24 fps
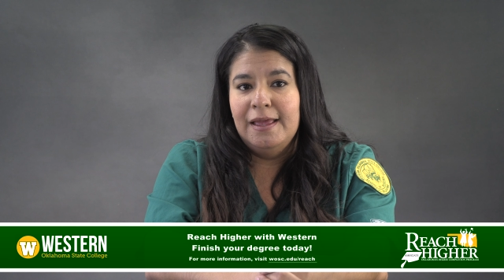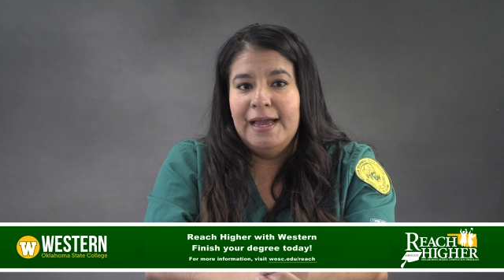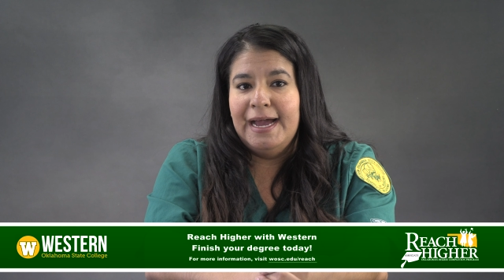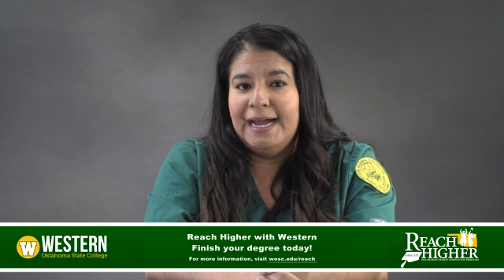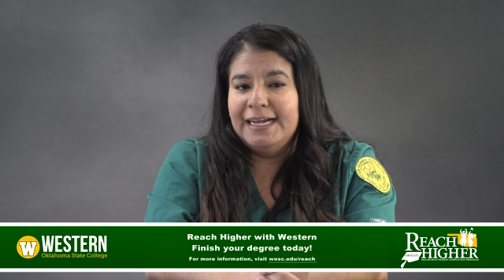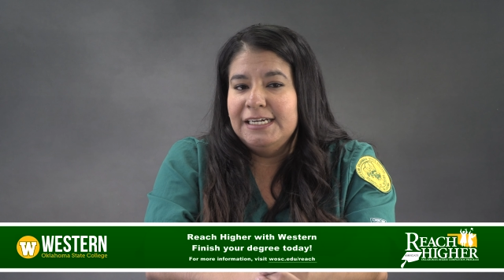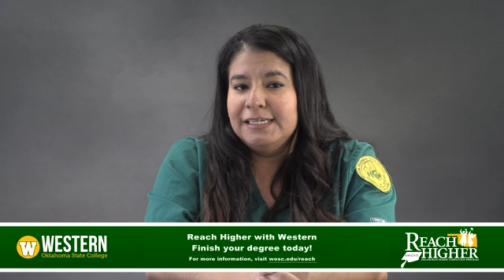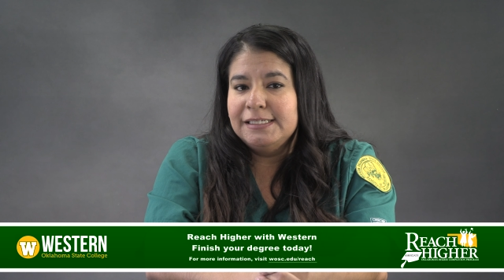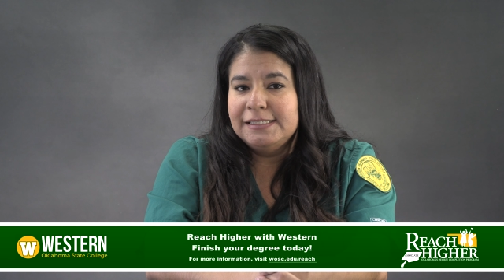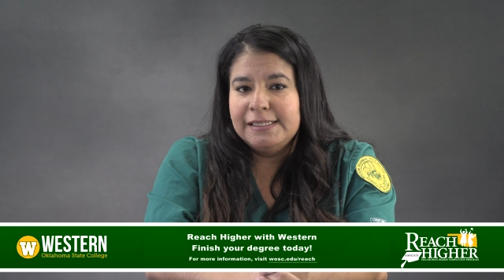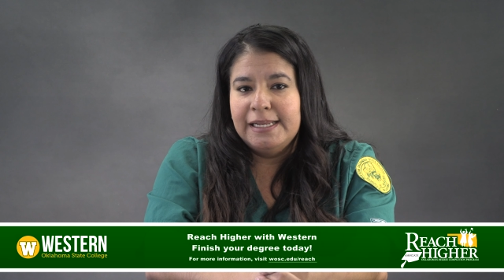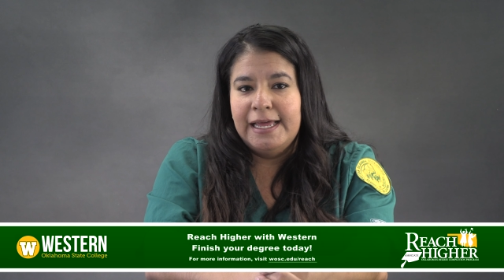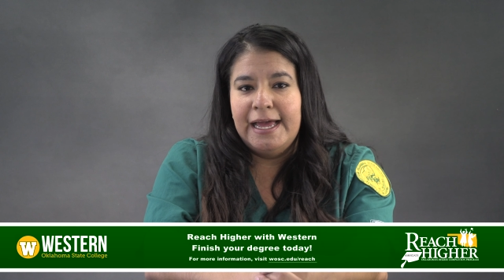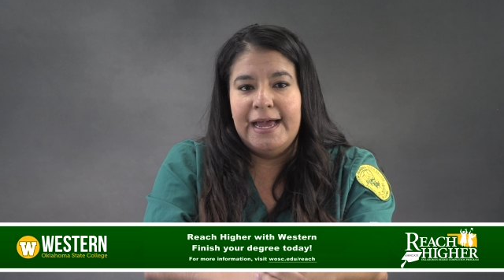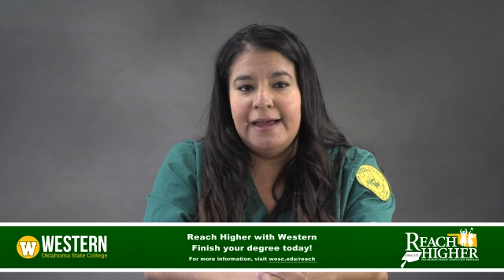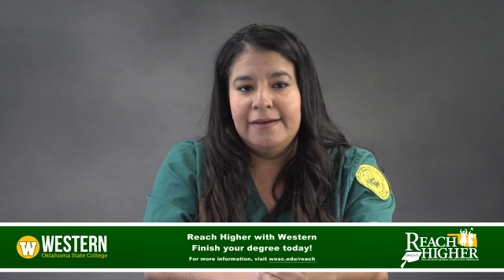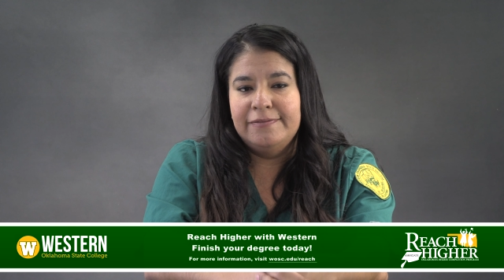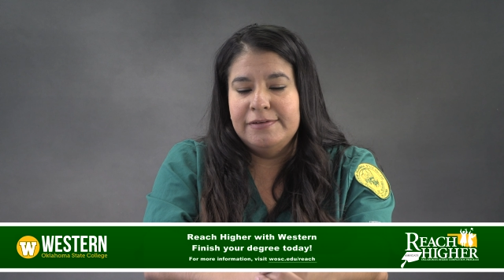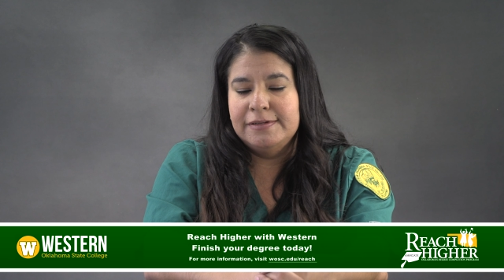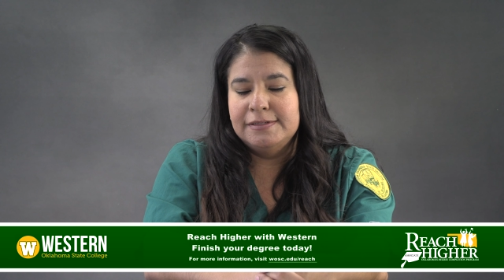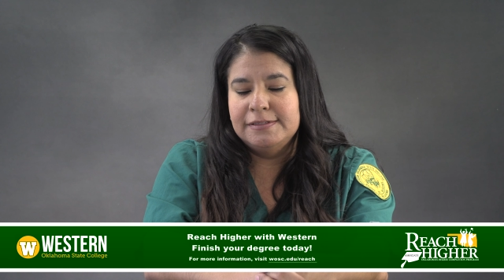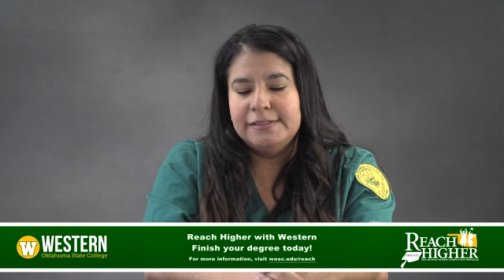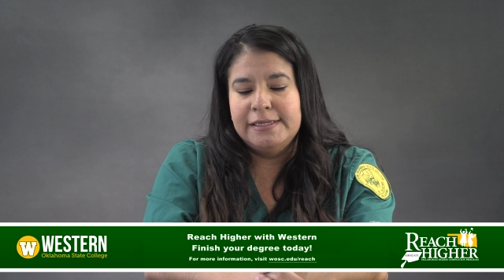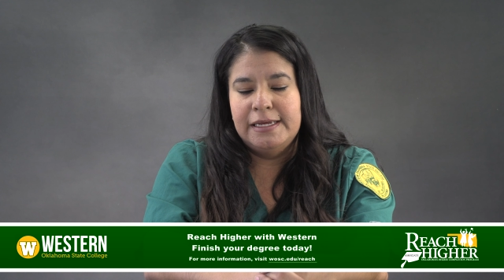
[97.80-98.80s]
I just
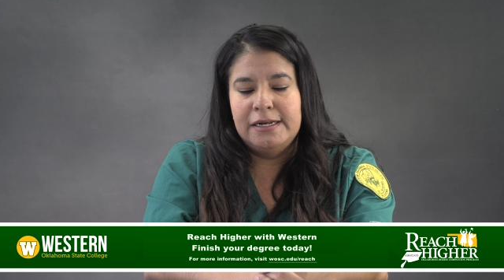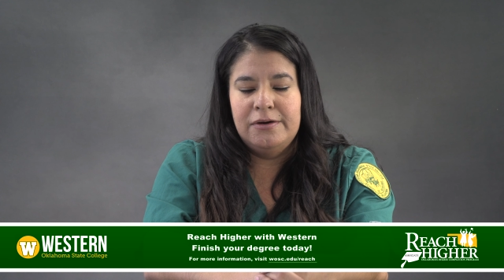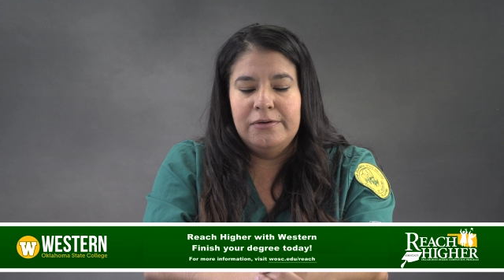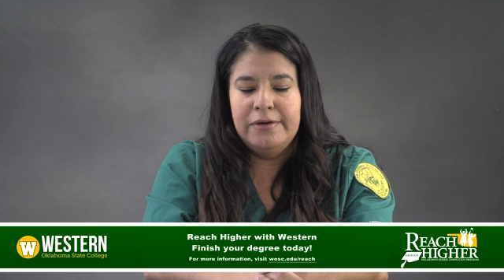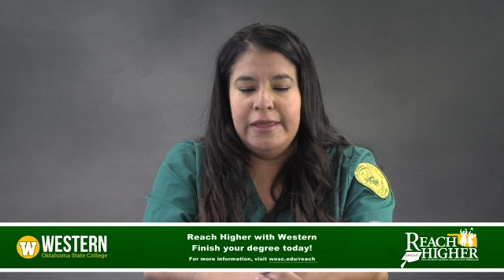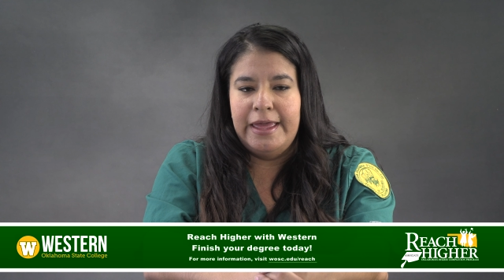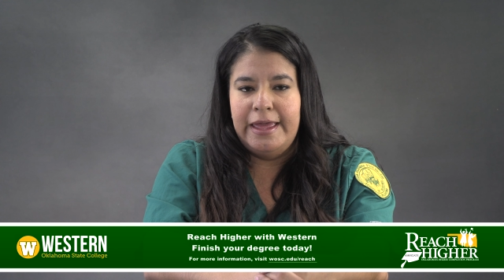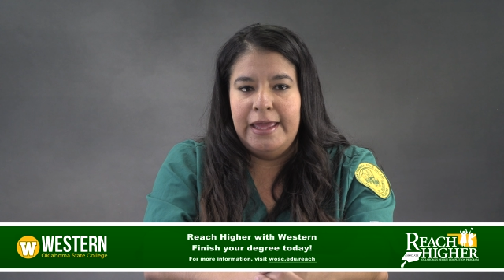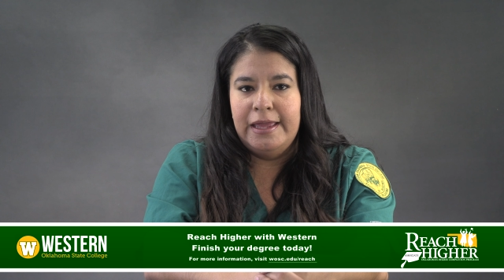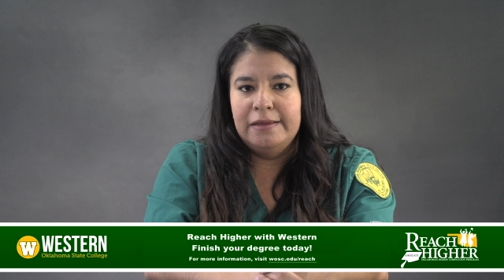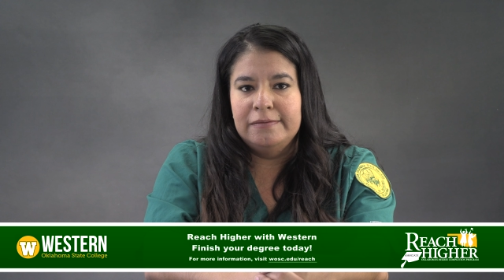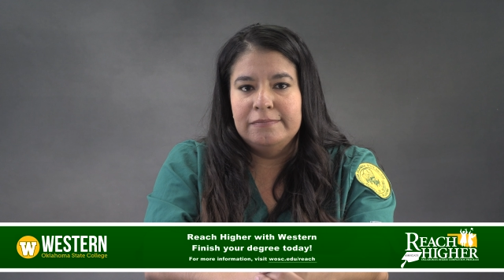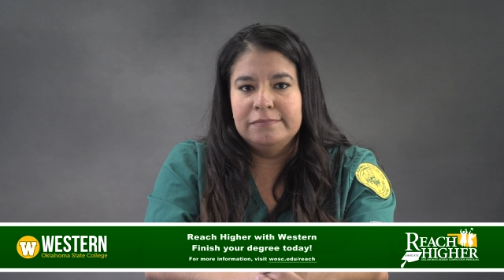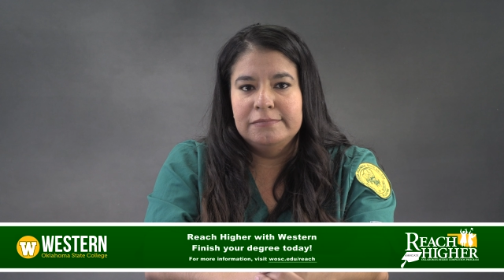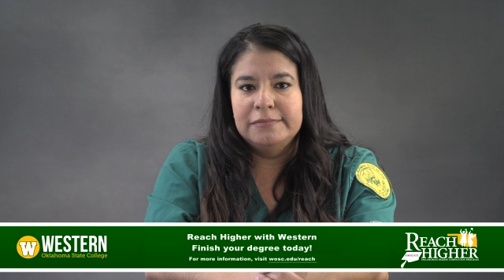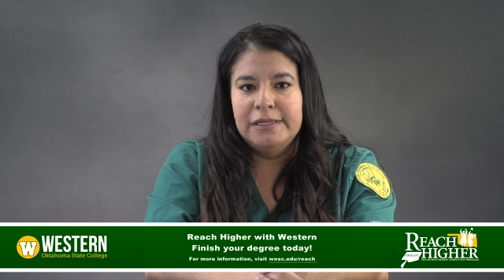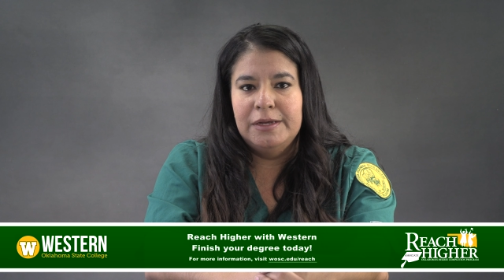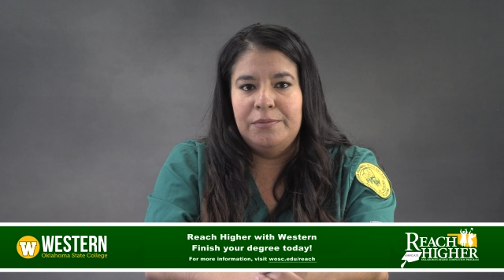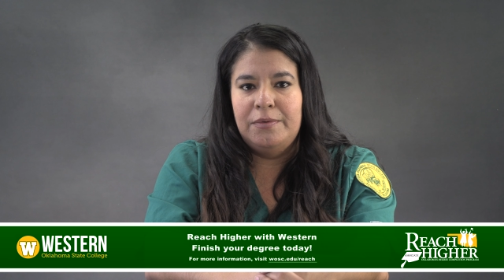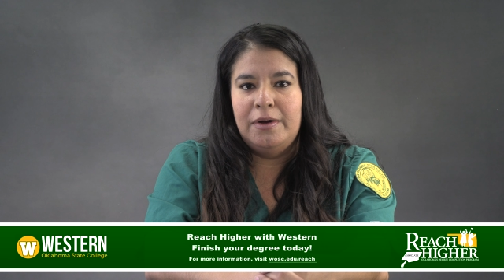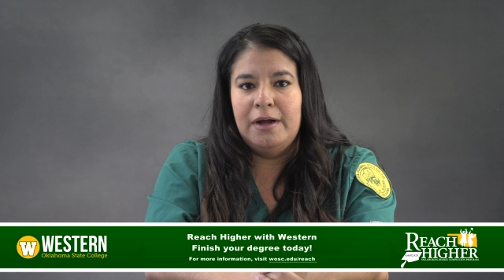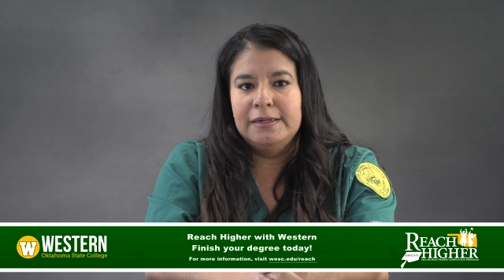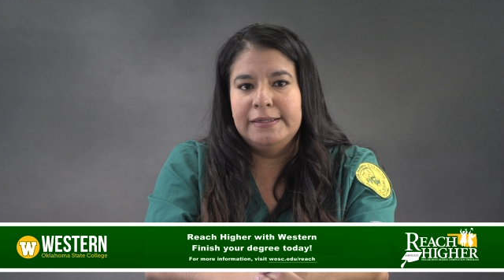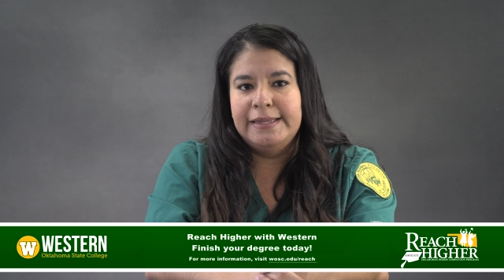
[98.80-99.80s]
laughed and said okay
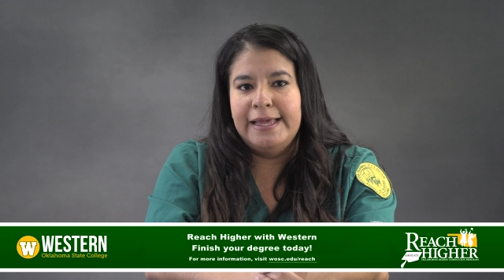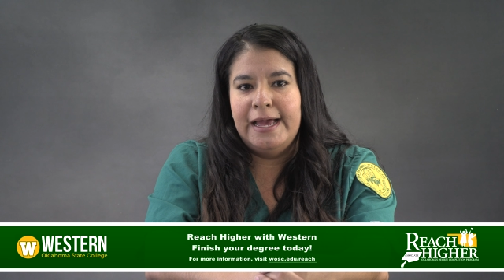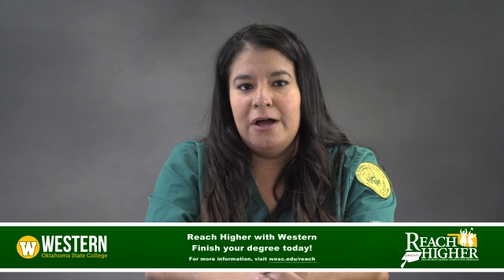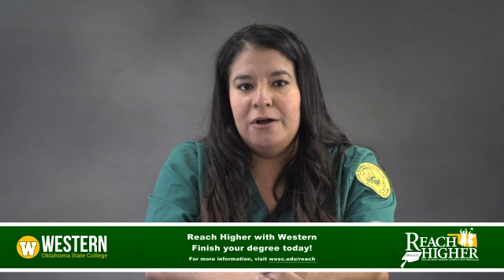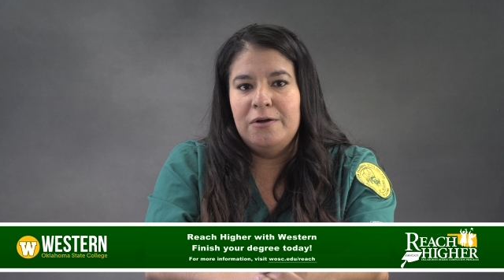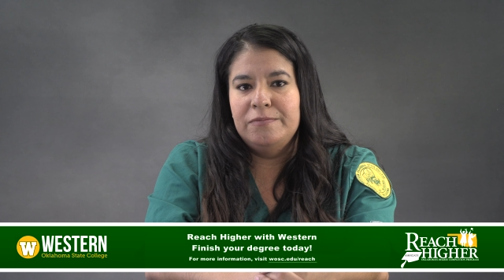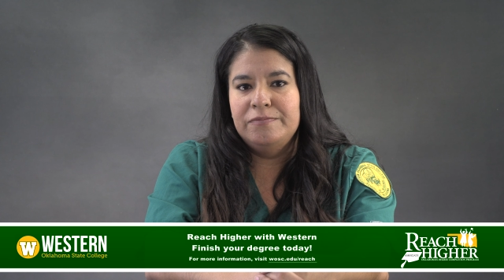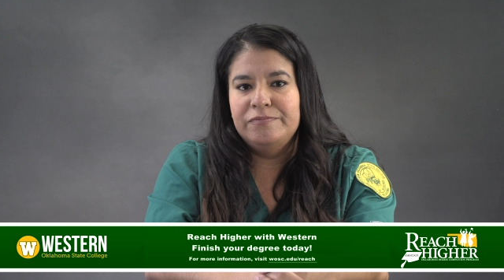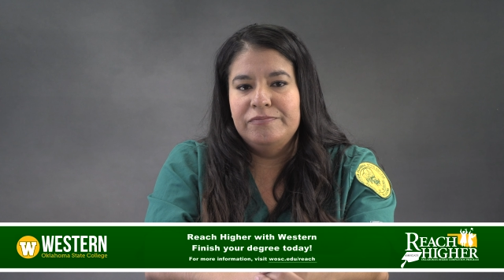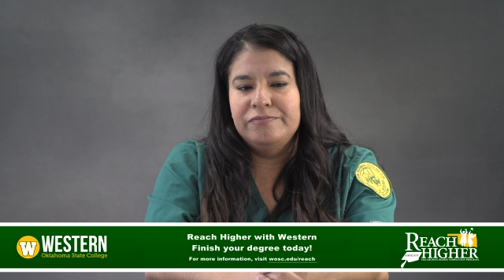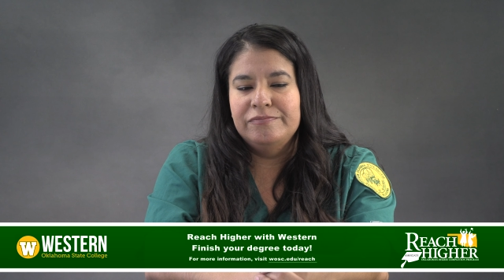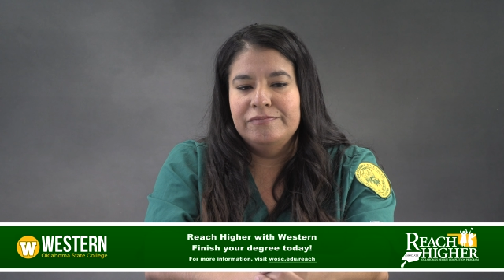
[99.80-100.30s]
and walked out.